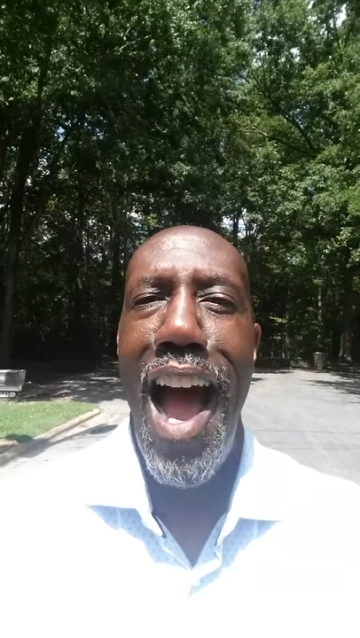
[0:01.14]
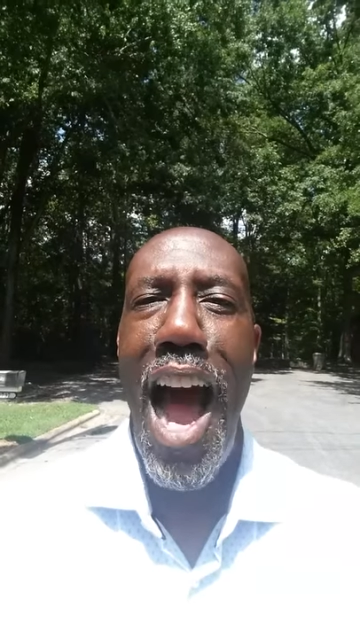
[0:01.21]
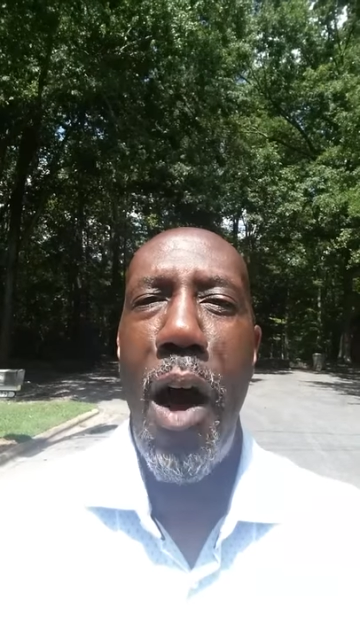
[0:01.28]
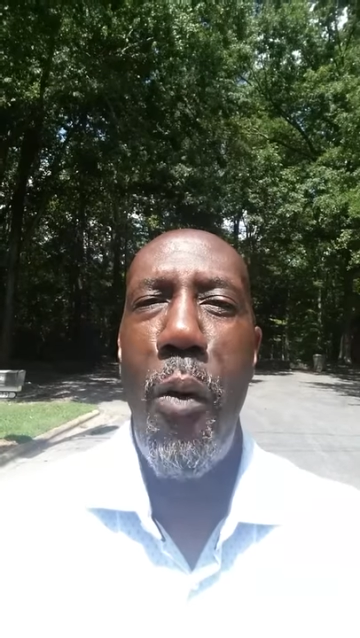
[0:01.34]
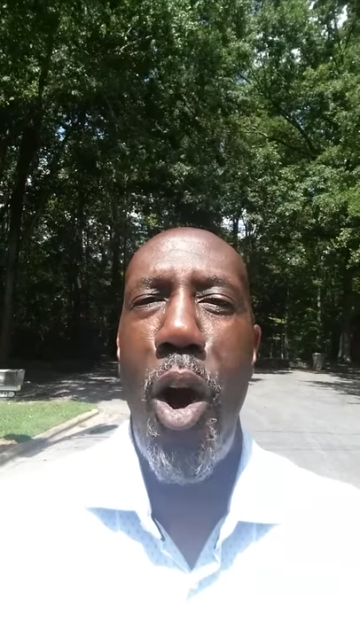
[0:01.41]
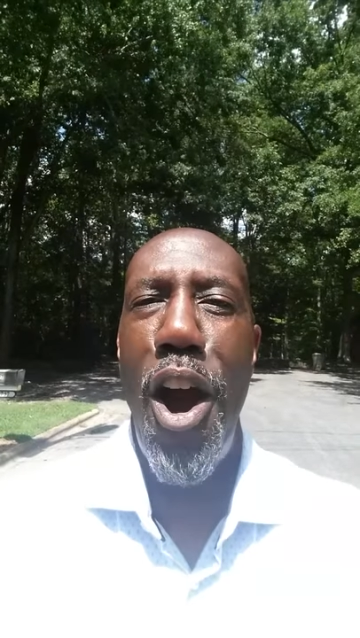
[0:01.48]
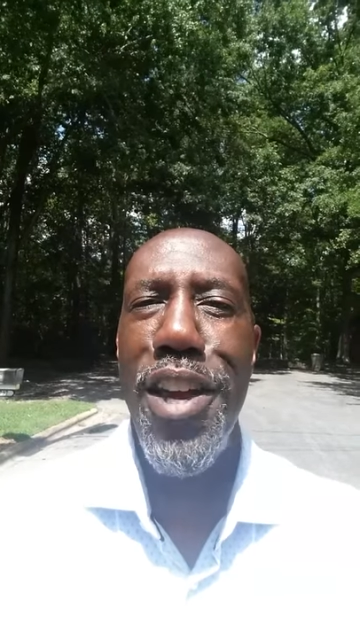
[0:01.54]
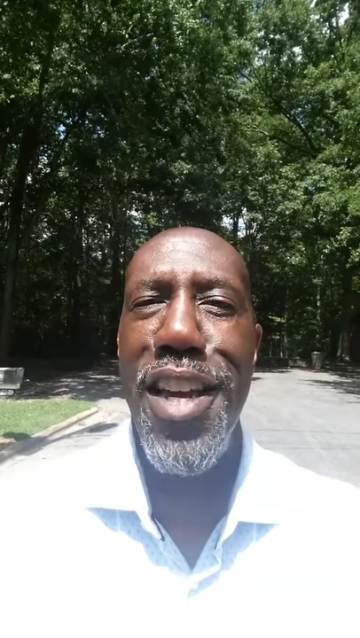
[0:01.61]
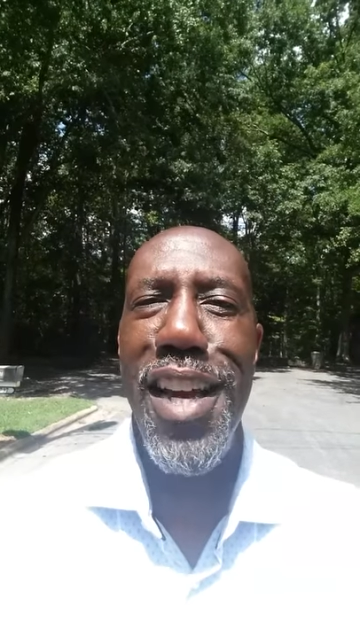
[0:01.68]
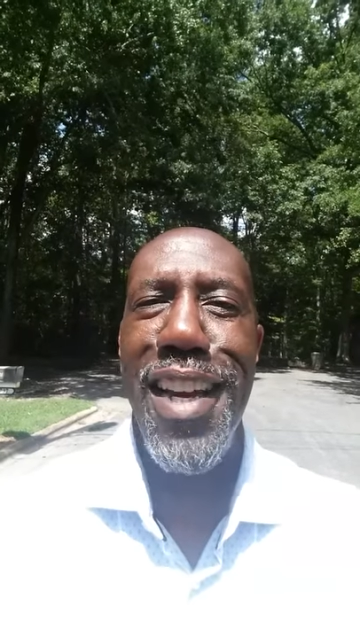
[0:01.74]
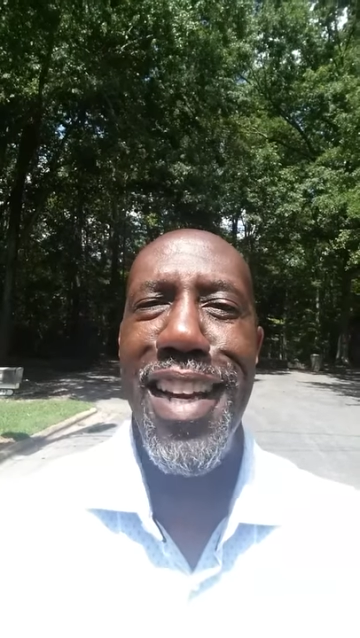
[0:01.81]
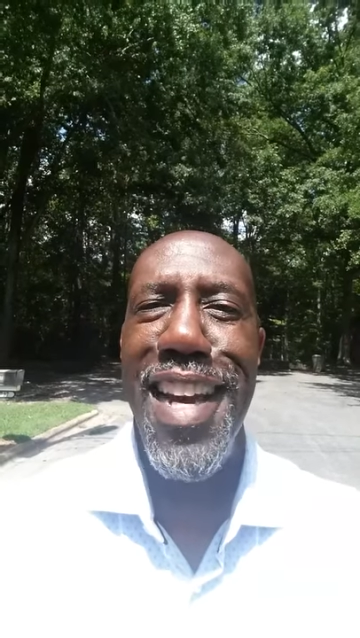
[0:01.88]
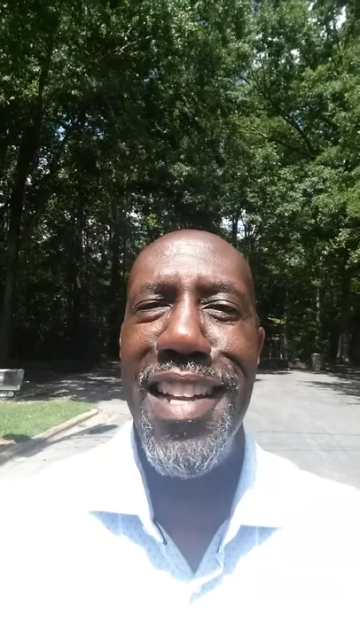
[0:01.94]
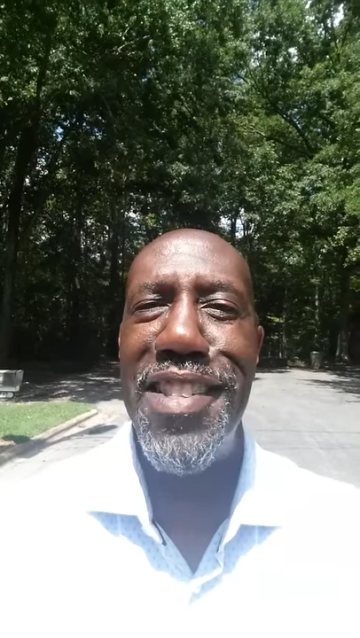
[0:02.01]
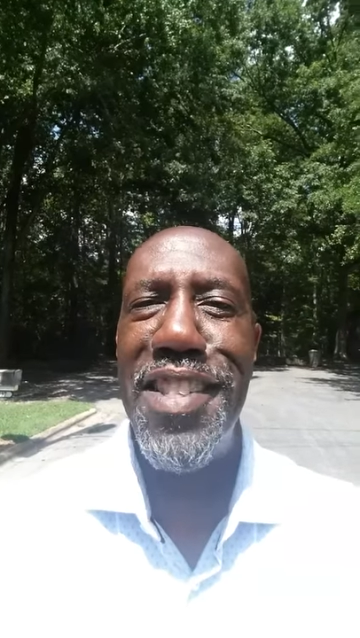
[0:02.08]
How are
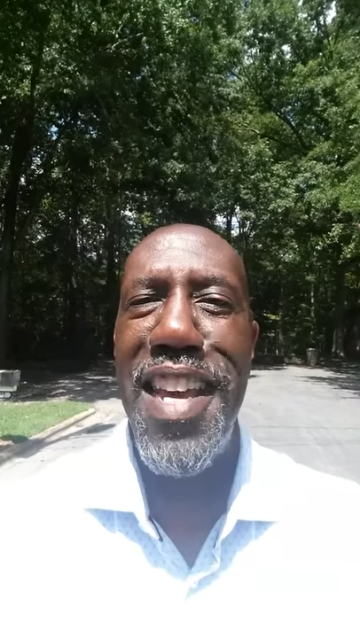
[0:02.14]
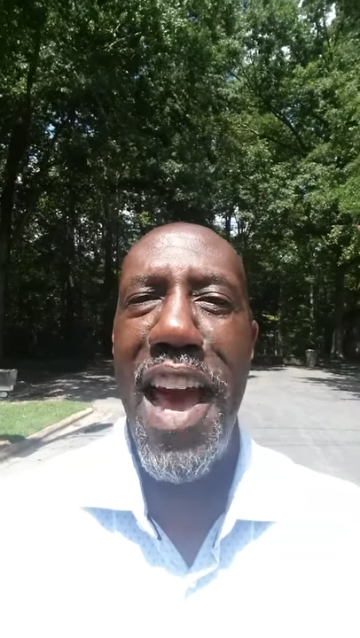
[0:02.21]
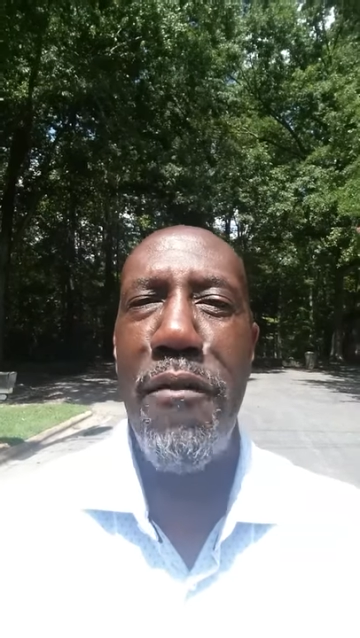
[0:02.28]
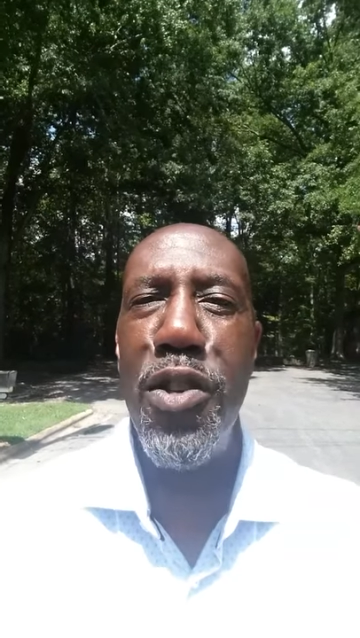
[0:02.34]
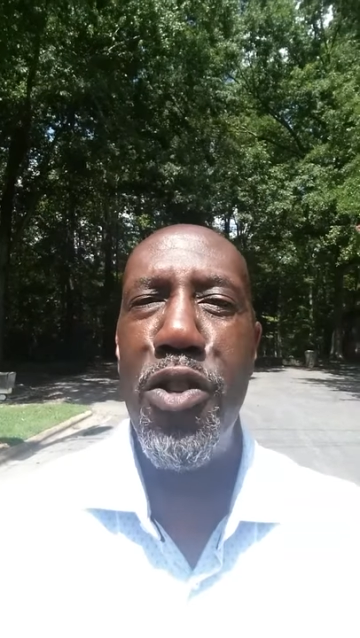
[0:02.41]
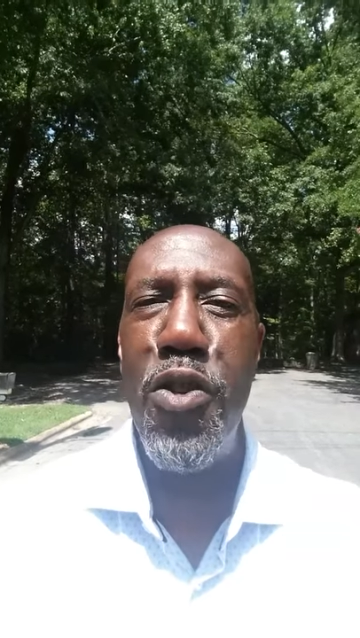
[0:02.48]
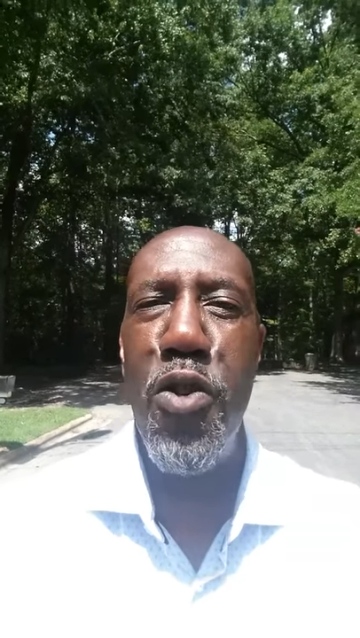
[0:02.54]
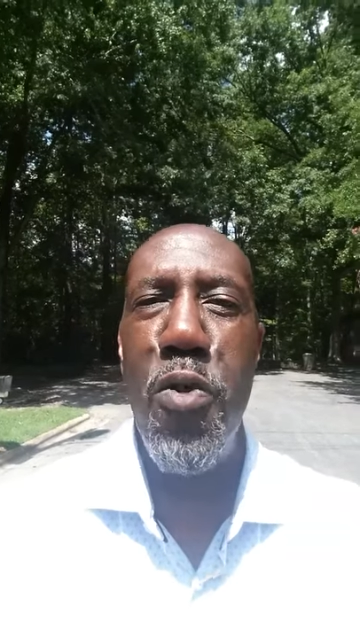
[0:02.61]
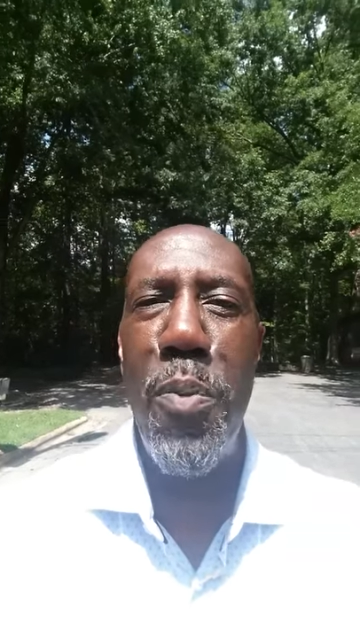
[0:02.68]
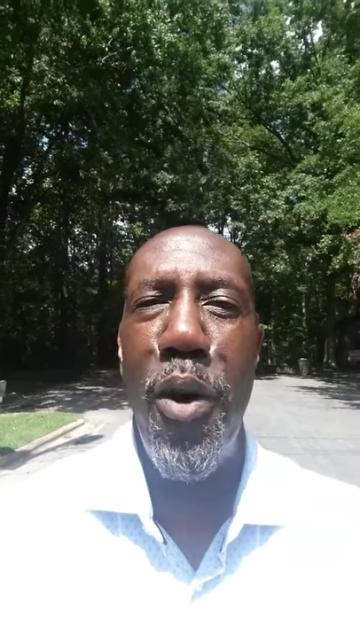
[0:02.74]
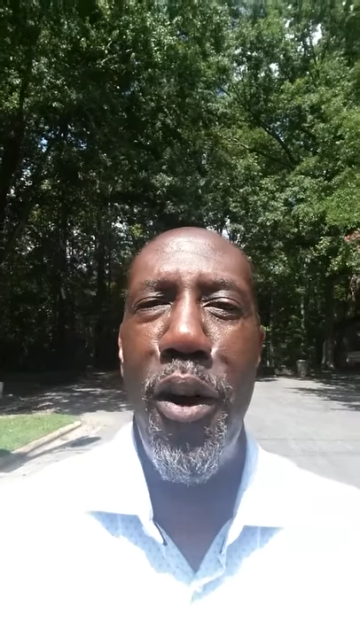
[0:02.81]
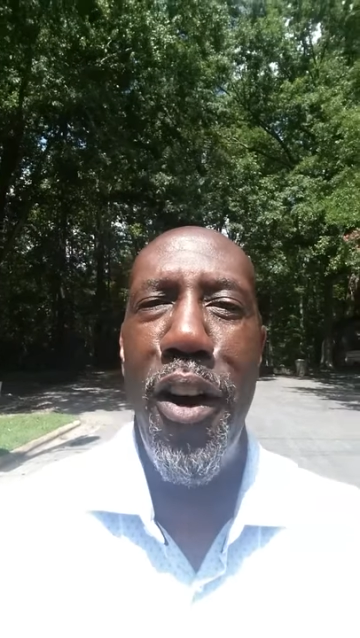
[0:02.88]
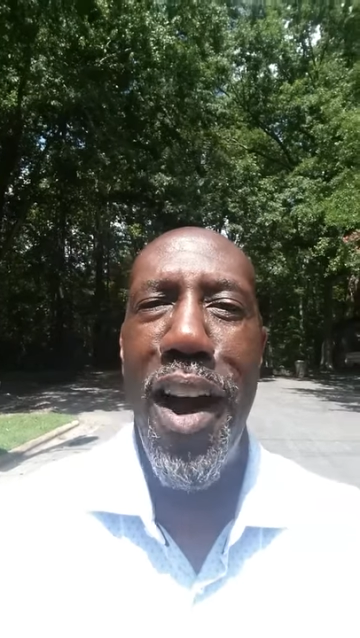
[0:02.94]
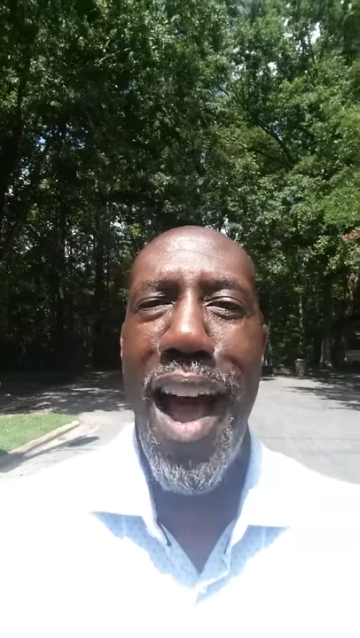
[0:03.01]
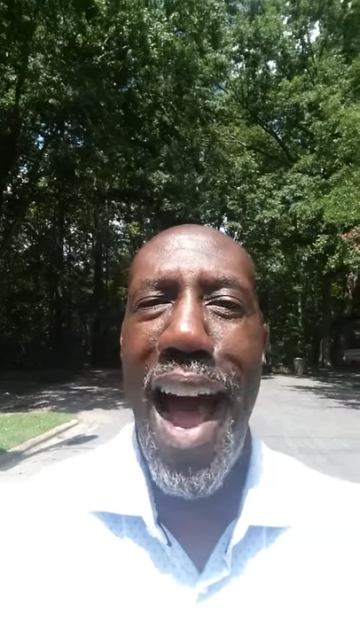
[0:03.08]
you? It's Kevin
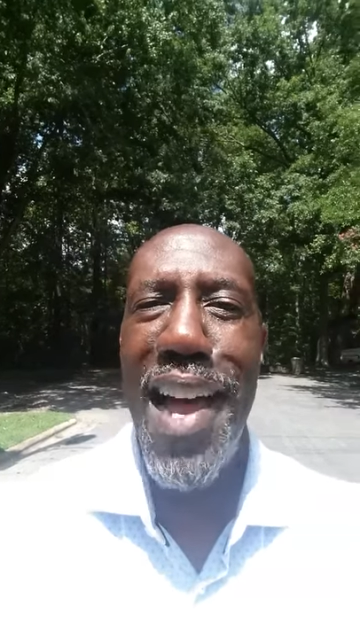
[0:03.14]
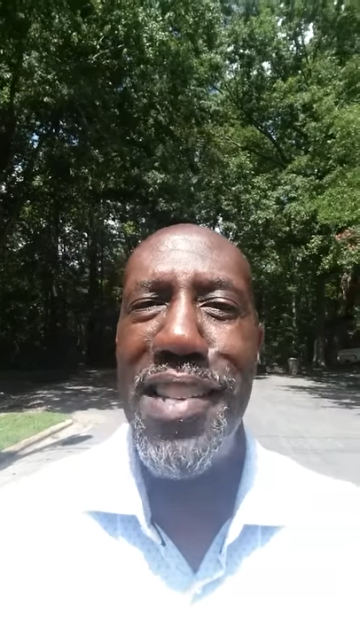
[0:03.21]
Suber.